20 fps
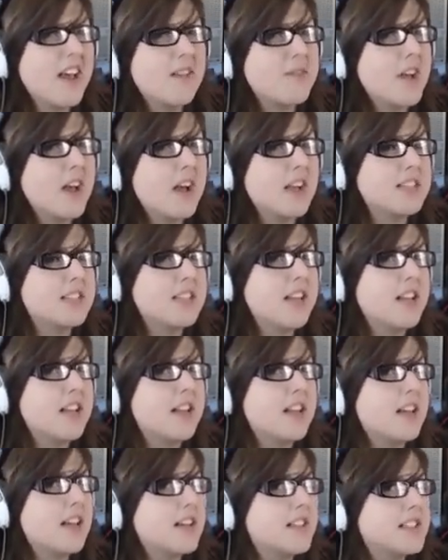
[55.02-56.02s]
not
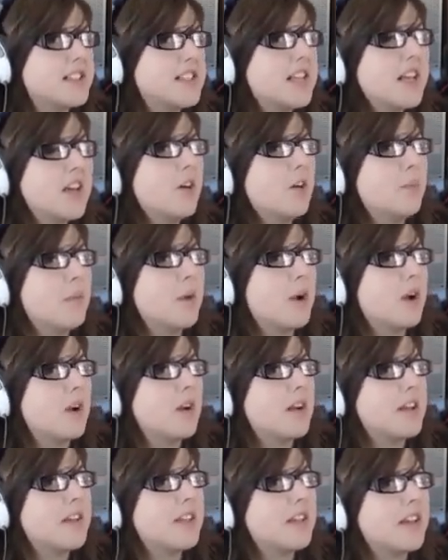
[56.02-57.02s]
seen a single
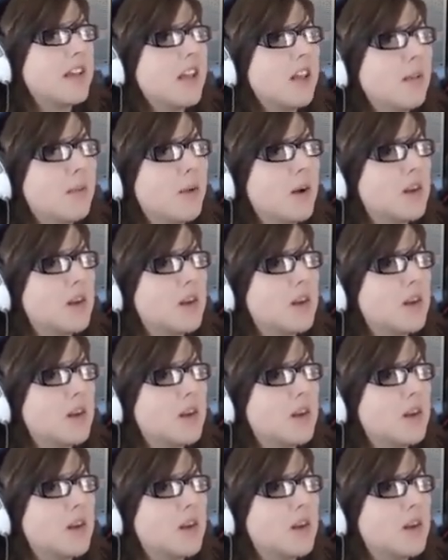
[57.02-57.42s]
bird in the Kingdom